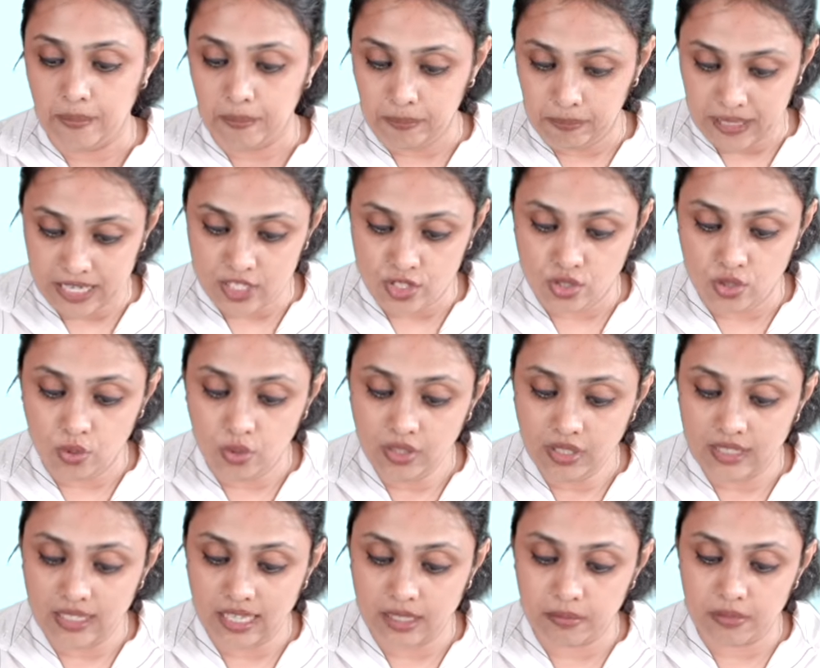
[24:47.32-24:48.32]
Please
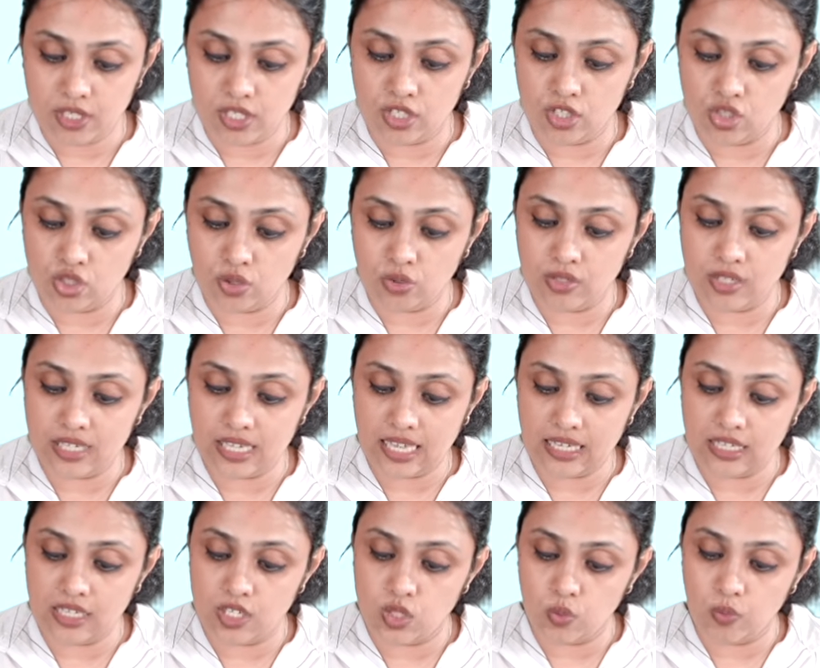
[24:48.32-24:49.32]
note that Mr. Jones
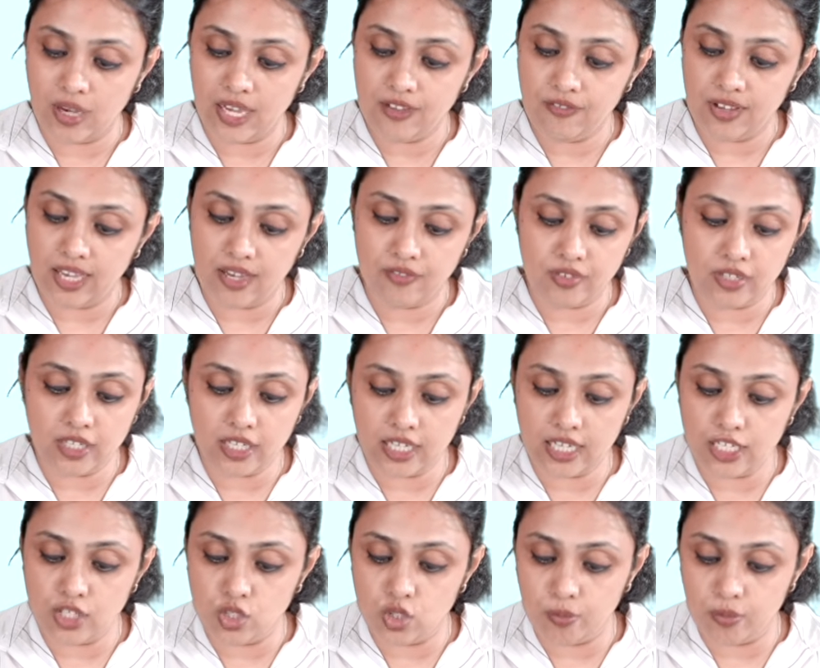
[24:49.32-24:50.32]
and his wife have
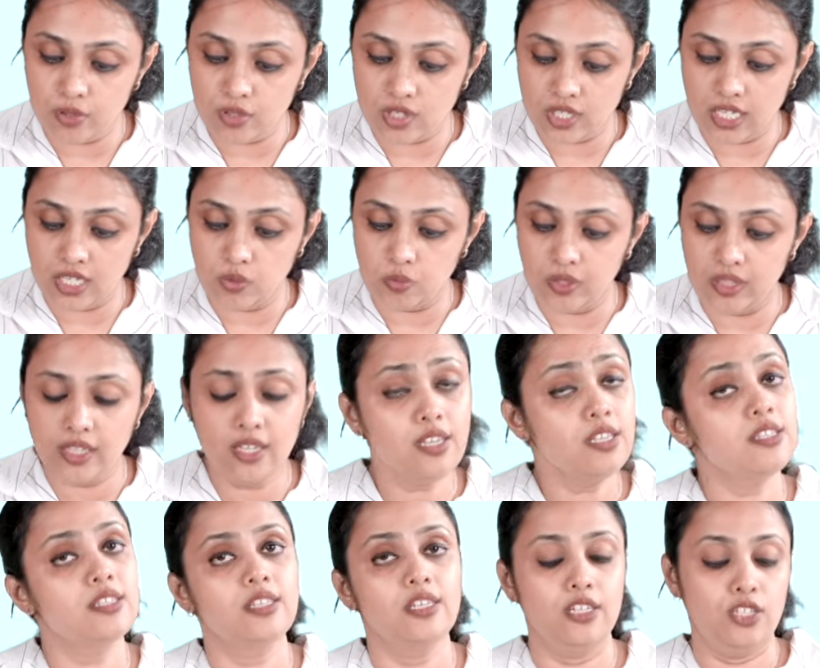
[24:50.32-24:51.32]
agreed to proceed with the
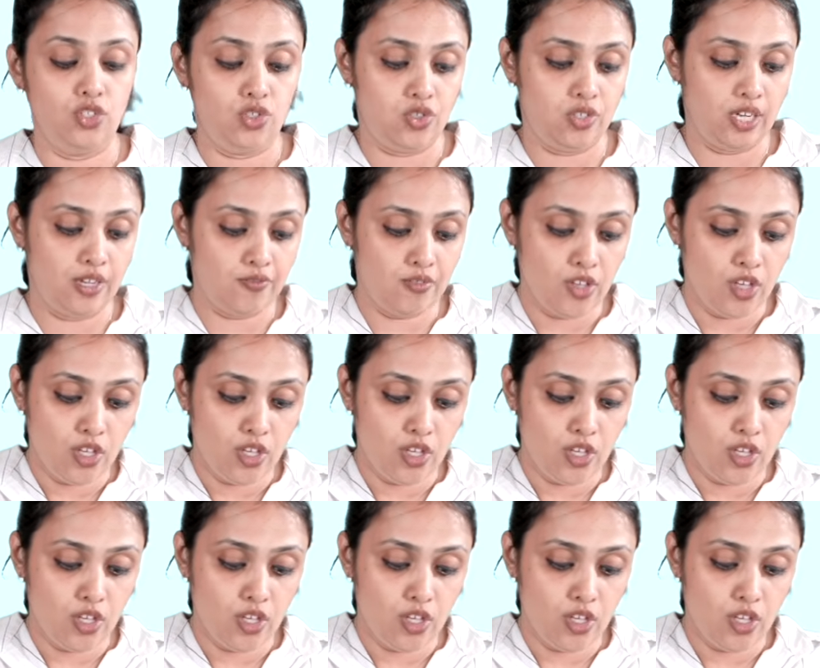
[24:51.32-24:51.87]
syringe drive.